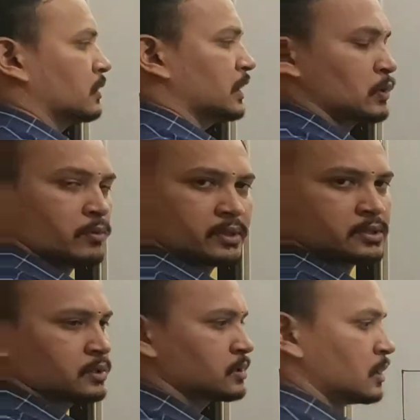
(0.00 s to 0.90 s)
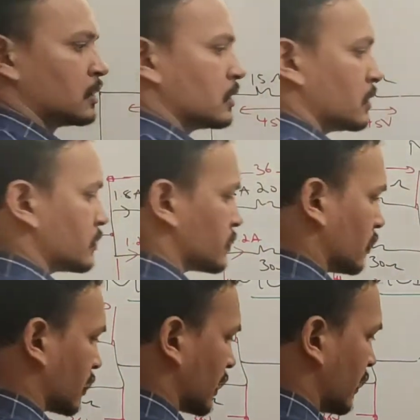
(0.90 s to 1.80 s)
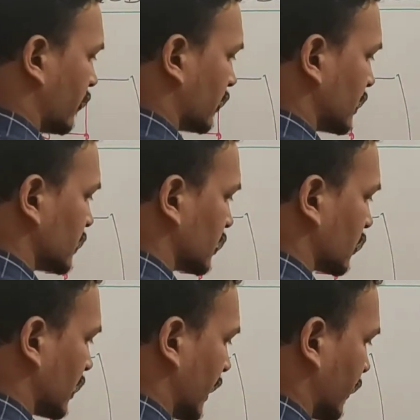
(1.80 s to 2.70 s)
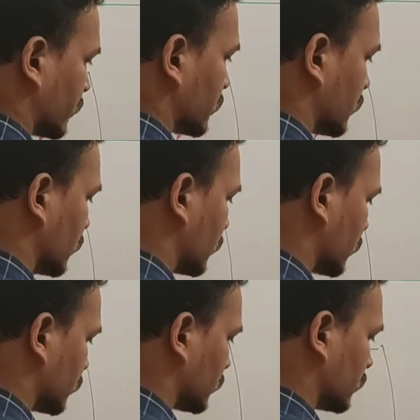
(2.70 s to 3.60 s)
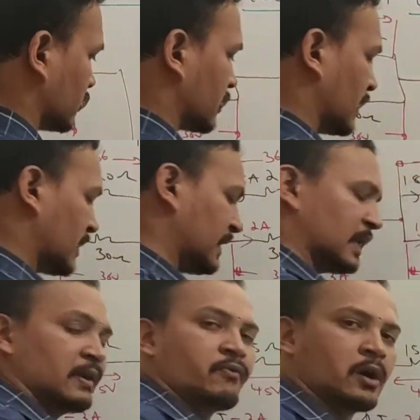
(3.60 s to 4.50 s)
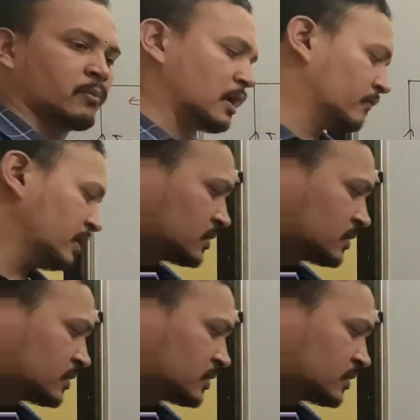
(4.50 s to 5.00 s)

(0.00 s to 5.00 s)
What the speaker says: 30 ohm resistance? So voltage into current. You can write any formula, V